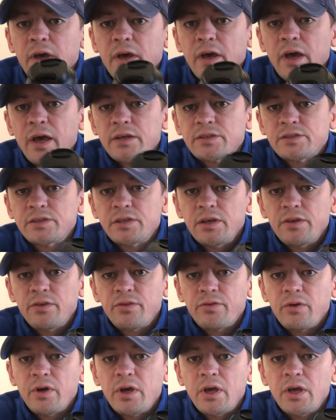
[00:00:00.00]

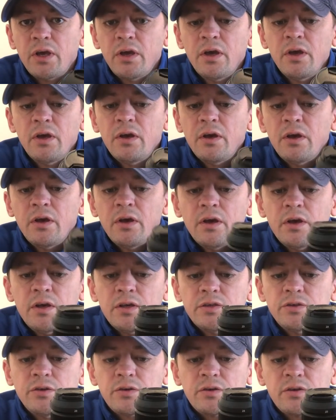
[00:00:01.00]
X-T3.
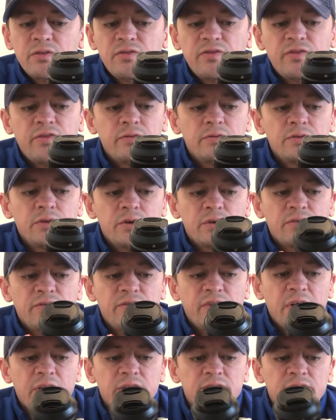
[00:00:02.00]
It's not a
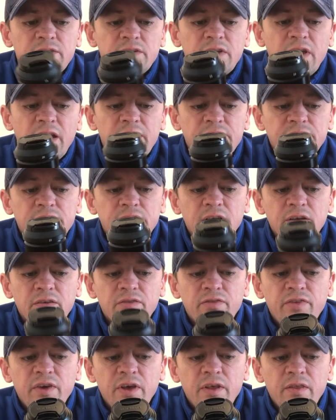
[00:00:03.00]
fantastic
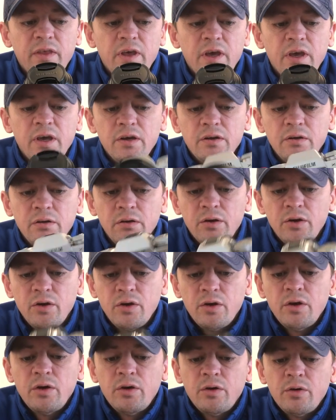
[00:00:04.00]
fit there,
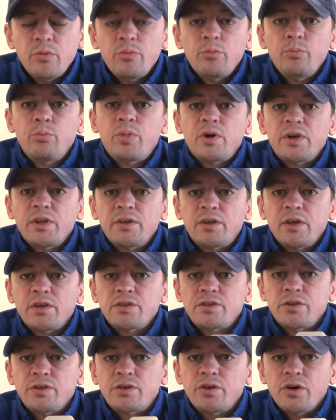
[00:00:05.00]
but it
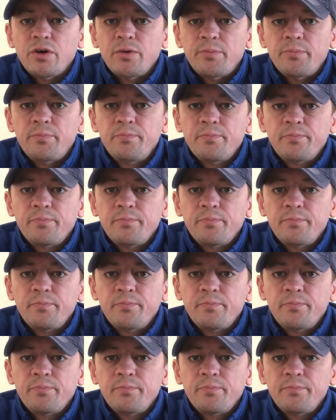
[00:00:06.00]
does the job.